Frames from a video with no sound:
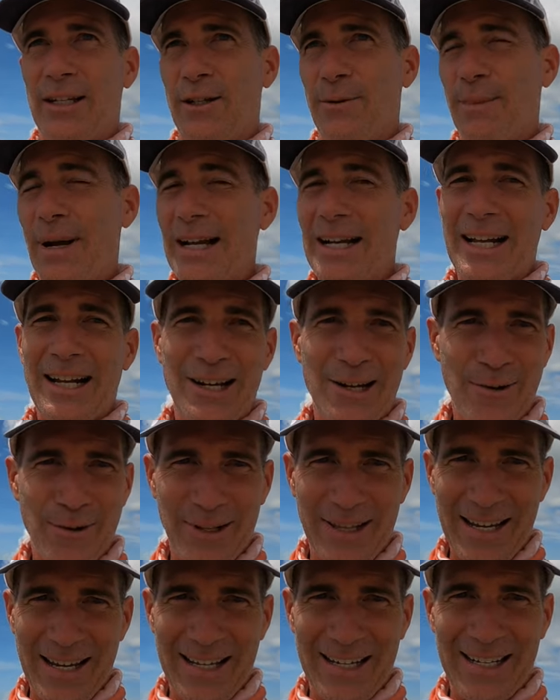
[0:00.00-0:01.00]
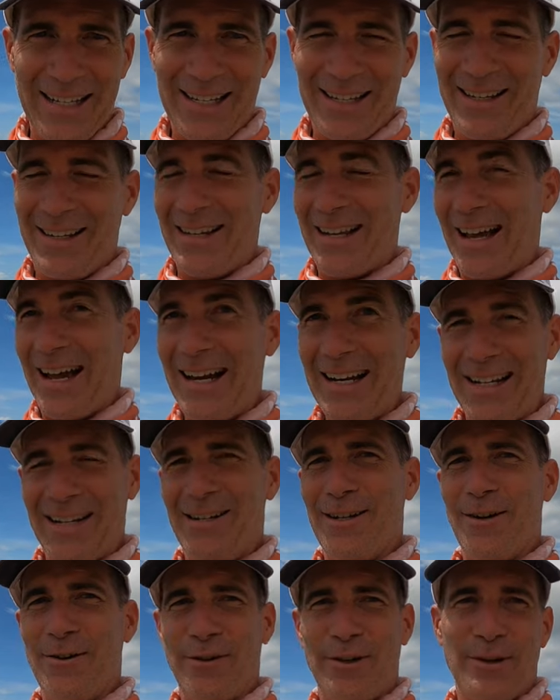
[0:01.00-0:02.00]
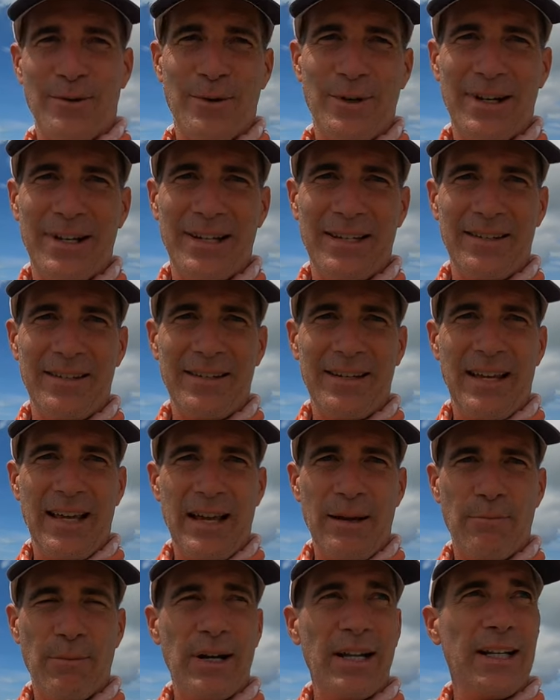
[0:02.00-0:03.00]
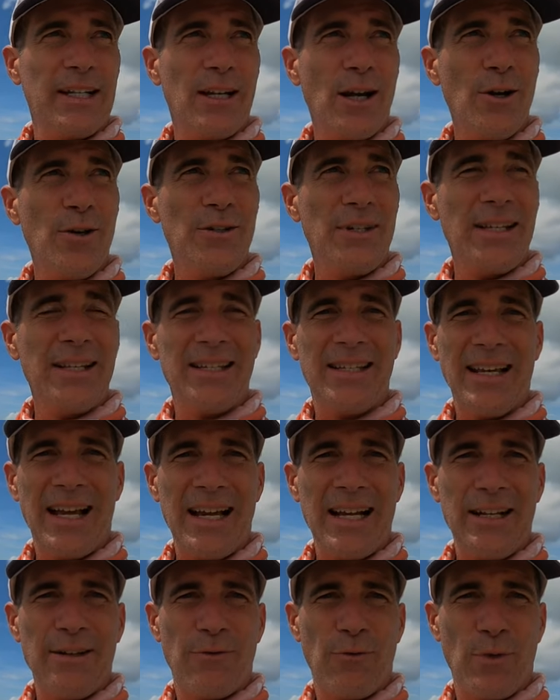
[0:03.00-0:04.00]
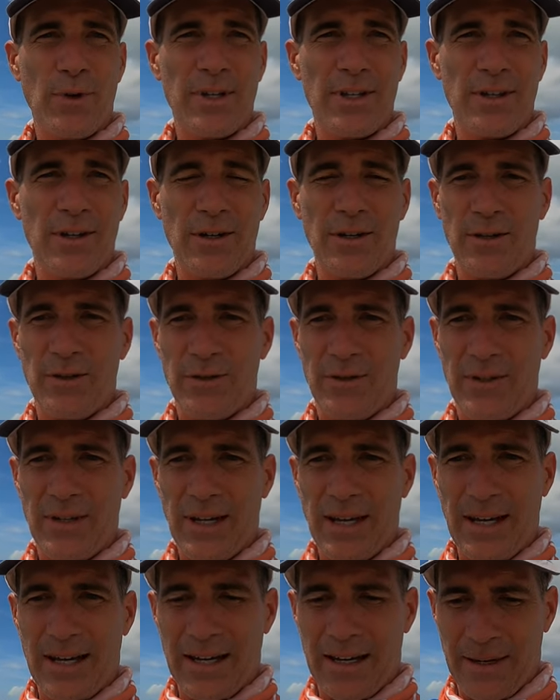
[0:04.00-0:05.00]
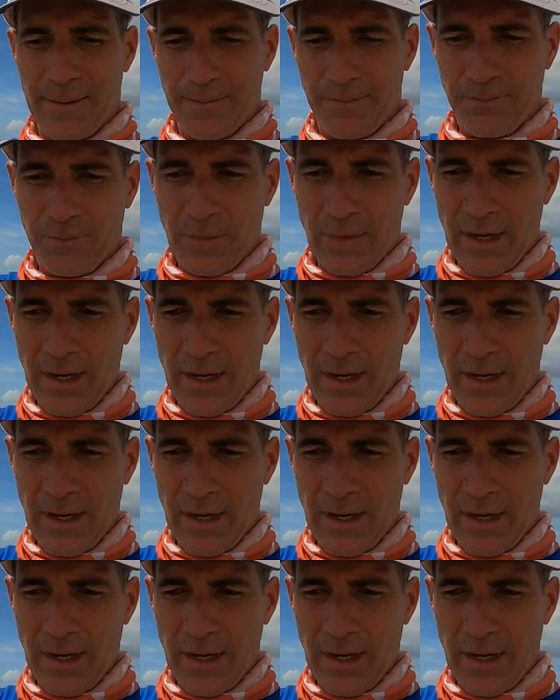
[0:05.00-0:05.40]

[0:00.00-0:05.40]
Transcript: You may not know what that is. I didn't know what it was, but it goes inside of one of those um,